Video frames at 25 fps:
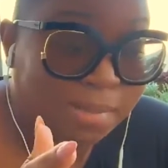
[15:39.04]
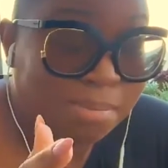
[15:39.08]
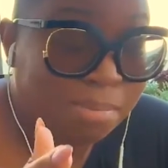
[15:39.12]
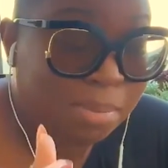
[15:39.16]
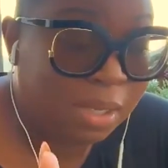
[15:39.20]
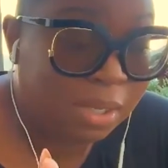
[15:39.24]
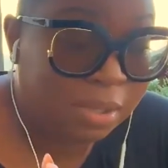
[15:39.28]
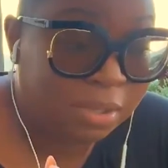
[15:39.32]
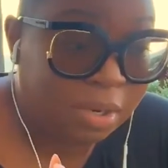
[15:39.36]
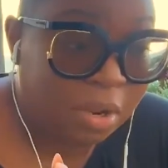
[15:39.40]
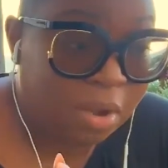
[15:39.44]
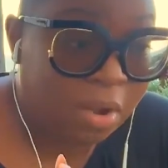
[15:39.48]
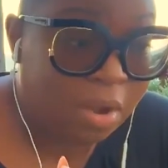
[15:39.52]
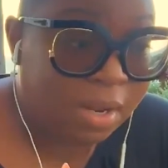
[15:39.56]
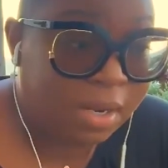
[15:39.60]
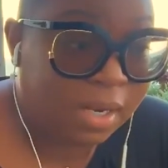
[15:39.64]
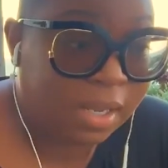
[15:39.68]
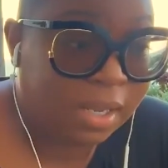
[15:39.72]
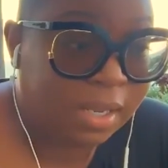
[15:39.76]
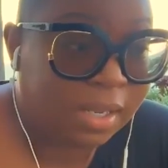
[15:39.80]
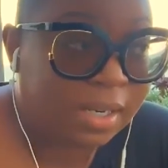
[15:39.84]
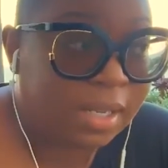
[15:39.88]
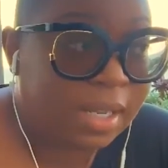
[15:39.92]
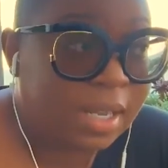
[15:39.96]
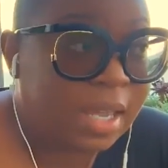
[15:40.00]
build on
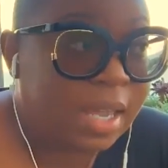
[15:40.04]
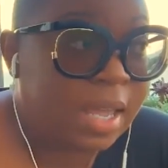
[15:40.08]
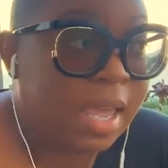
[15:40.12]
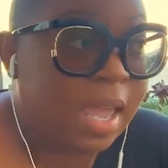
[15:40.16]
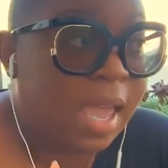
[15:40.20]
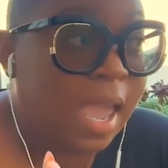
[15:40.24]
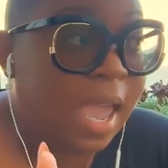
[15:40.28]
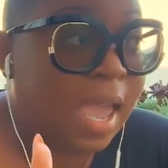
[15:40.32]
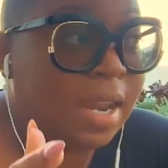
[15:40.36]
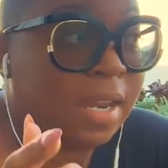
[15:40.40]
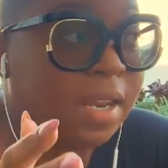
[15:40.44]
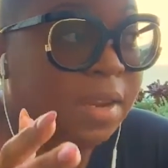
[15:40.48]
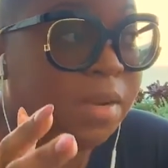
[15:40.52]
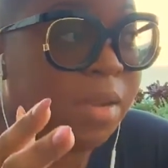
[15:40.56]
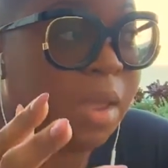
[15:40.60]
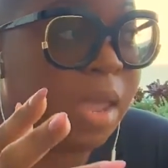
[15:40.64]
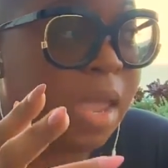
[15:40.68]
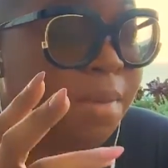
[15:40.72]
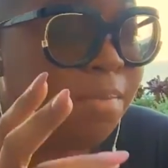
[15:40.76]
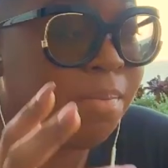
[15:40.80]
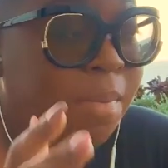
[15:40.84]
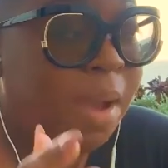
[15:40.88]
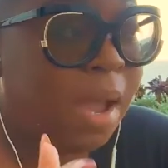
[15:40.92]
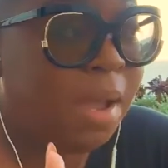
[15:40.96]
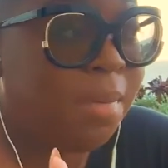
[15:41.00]
it. And
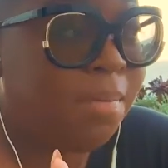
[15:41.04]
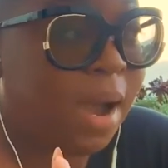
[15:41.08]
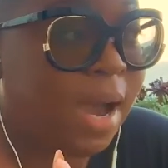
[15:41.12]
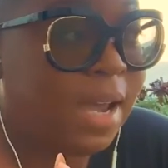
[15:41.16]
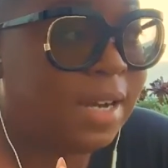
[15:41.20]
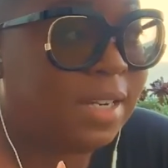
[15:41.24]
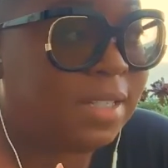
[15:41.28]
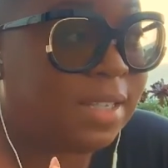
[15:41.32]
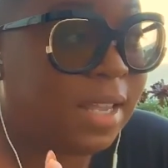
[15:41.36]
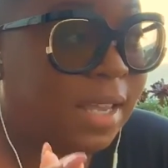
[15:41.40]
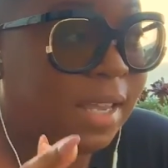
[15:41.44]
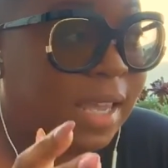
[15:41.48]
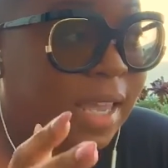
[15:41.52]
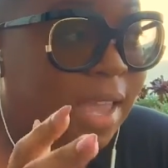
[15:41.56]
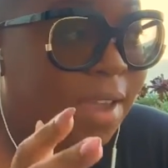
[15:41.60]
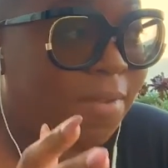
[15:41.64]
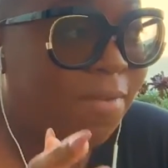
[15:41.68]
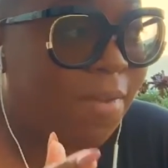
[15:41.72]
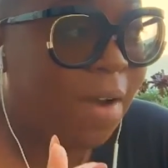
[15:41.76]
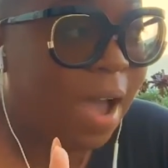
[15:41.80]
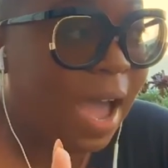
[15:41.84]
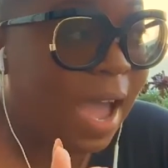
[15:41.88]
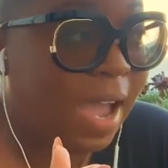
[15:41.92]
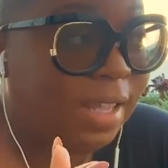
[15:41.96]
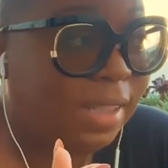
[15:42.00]
in my mind, it's like, if
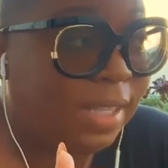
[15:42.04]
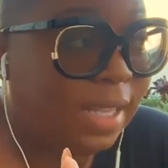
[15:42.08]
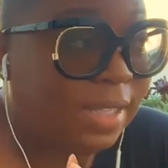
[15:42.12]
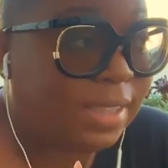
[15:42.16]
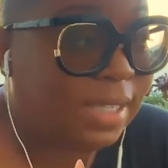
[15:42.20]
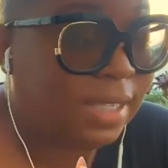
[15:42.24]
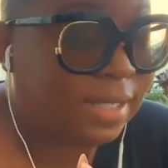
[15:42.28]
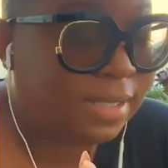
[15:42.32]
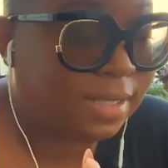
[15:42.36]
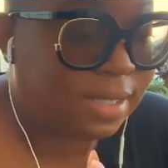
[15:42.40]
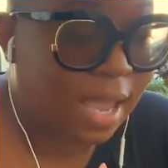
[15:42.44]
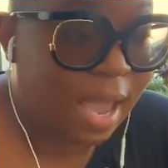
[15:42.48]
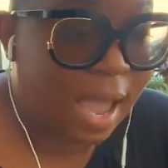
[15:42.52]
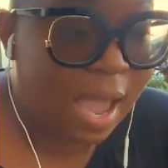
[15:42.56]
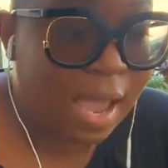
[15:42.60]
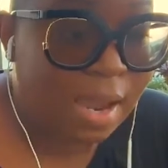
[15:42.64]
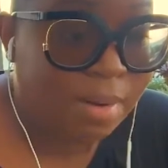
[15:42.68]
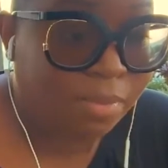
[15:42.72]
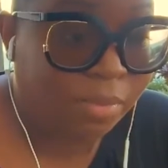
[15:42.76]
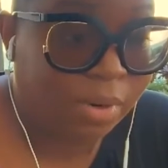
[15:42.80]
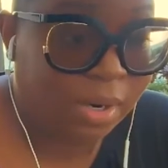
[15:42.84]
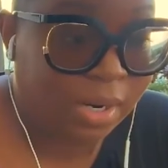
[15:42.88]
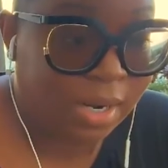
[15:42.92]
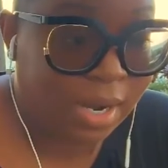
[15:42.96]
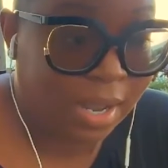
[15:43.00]
I let the
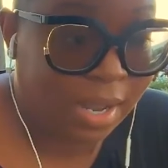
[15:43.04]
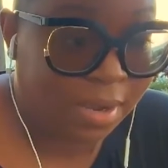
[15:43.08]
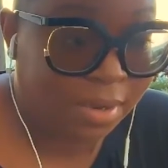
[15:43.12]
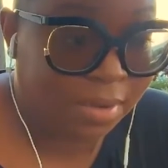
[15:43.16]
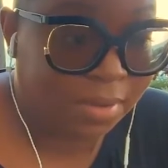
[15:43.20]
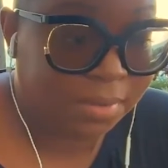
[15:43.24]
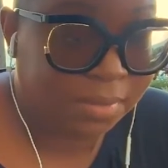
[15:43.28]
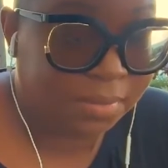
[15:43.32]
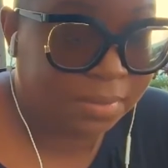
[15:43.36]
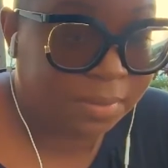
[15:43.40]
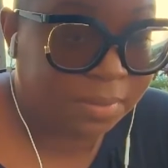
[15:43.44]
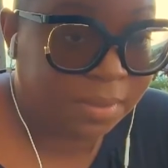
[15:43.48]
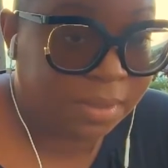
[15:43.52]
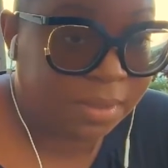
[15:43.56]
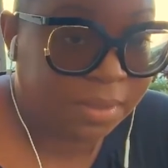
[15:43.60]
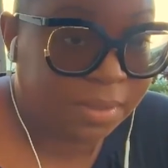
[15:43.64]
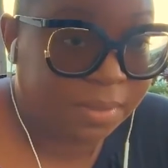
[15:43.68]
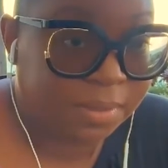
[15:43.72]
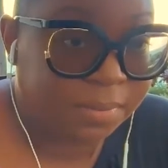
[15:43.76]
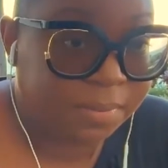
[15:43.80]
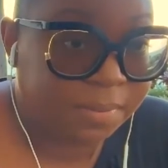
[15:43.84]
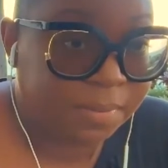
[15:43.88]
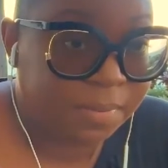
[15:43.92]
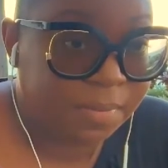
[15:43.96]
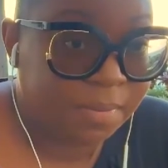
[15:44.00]
time run out,
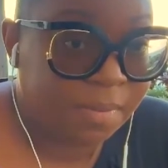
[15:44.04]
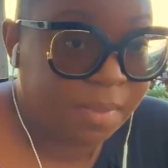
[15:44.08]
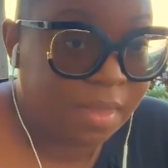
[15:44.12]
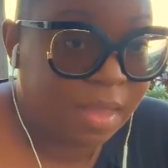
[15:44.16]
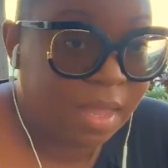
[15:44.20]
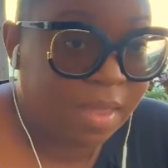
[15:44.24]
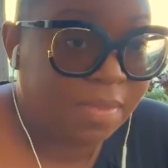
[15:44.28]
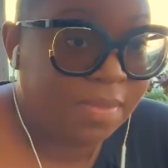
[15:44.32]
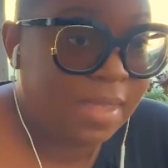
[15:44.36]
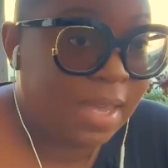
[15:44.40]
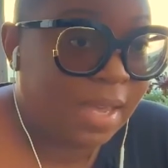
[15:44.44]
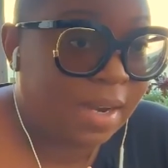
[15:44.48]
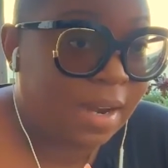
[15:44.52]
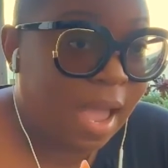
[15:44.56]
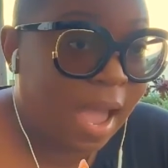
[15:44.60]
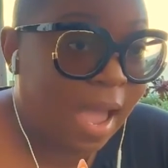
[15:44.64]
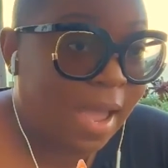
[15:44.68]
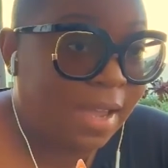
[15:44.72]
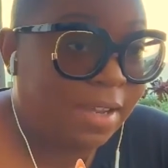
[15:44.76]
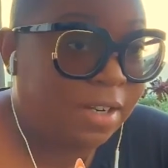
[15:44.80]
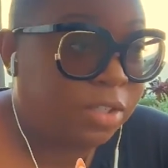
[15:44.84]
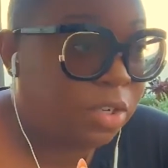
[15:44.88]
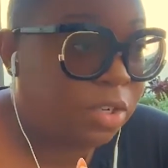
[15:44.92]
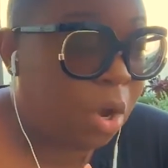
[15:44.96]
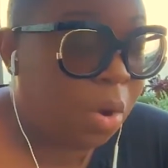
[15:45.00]
then
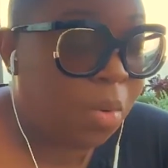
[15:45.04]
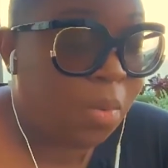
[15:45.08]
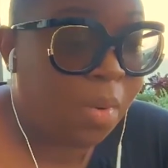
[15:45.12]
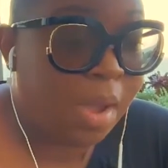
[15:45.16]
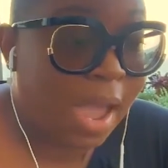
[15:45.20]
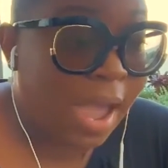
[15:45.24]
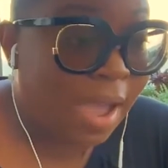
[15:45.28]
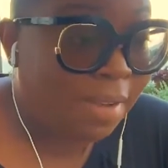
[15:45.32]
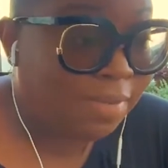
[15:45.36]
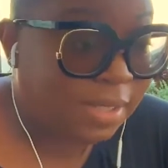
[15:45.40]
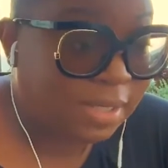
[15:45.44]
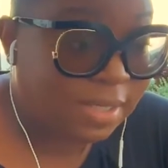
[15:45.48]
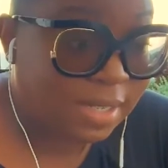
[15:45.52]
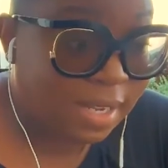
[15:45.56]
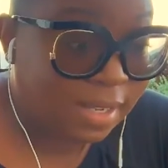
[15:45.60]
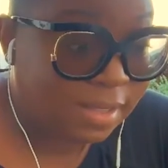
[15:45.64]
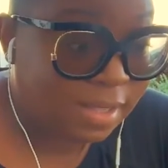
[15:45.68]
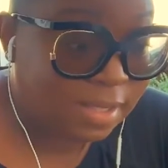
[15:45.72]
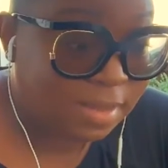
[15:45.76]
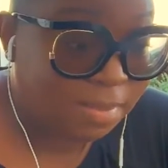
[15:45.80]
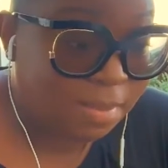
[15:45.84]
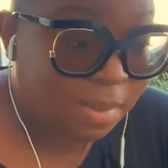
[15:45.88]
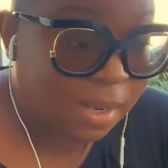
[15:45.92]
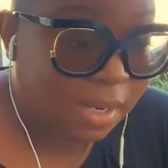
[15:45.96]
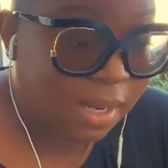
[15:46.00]
I don't have to take
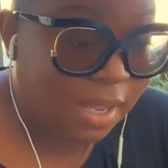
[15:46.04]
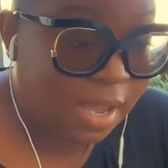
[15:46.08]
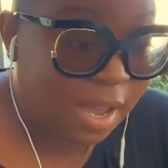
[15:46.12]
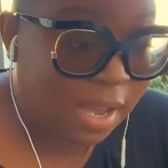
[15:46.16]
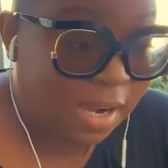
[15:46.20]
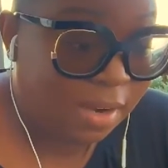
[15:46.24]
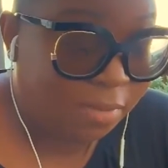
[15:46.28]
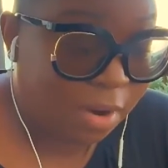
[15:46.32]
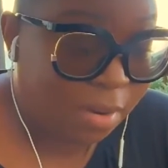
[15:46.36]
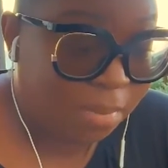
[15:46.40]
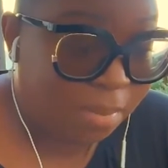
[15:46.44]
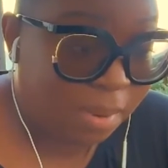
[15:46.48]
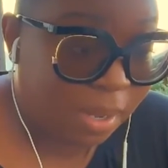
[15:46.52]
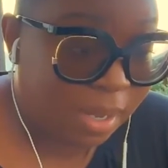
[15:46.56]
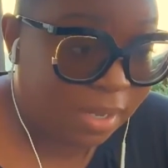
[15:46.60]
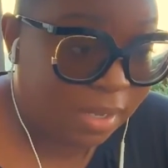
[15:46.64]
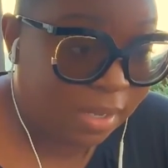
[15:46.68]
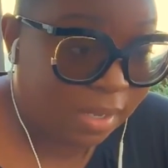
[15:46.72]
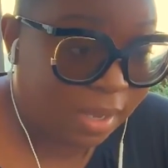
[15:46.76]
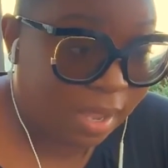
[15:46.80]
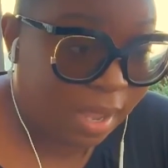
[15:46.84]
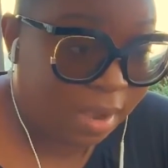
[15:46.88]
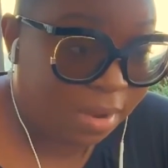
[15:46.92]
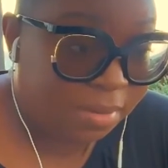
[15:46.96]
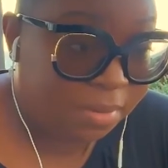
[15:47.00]
this money out of our bank
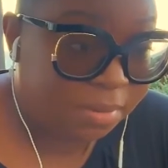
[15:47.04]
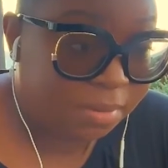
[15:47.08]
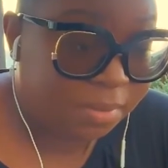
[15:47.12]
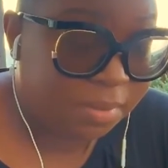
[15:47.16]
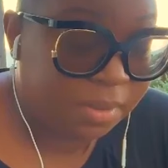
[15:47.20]
account.